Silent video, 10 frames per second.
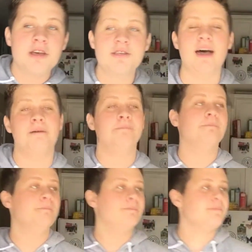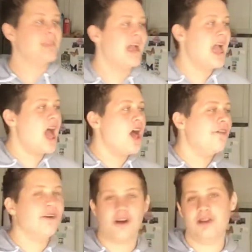So,
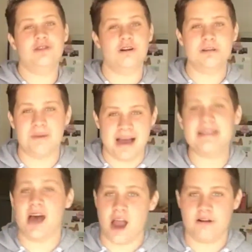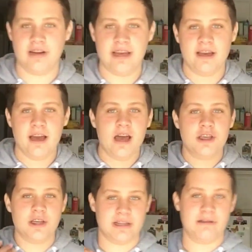the girls' song was my entirety.
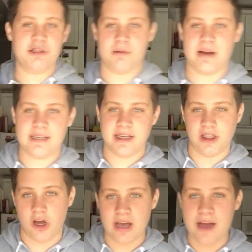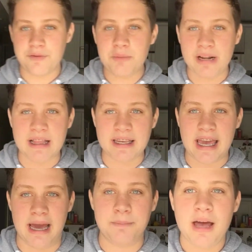Sorry, that was Jeremiah singing along. Everyone at the
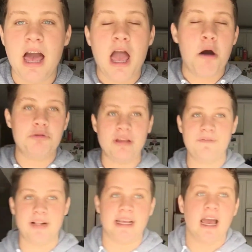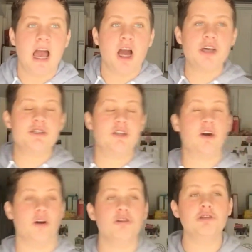camp, it was really funny because the
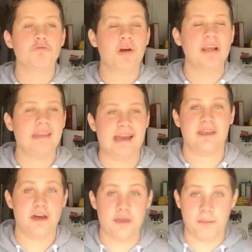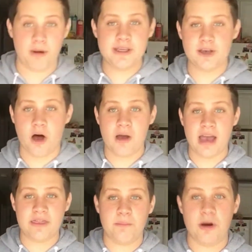girls really liked the boys' song
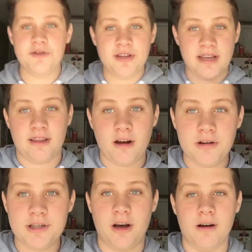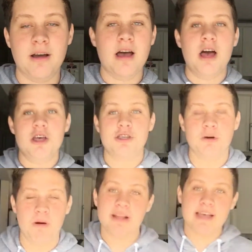and the boys really liked the girls' song.
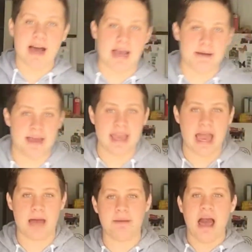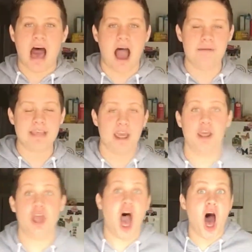So one time at camp, I was
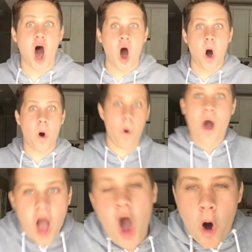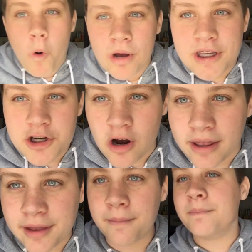like, yo, we should
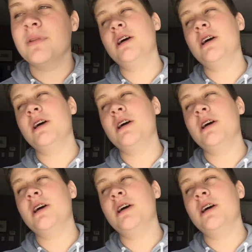trick them.